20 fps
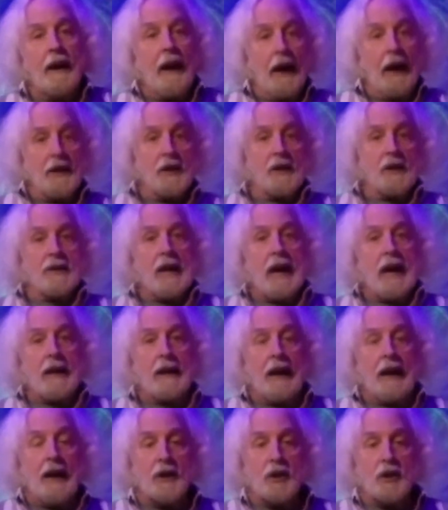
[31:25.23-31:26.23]
I just had
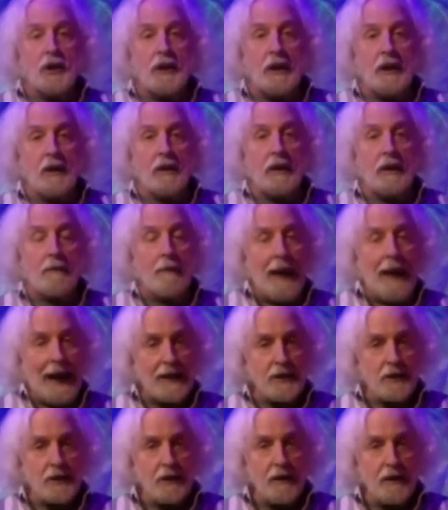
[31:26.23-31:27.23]
it engineered and
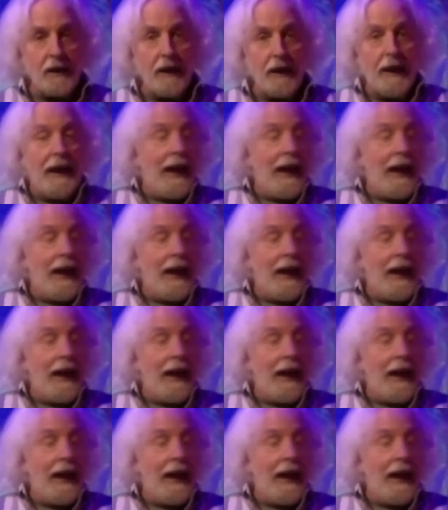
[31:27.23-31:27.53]
mastered,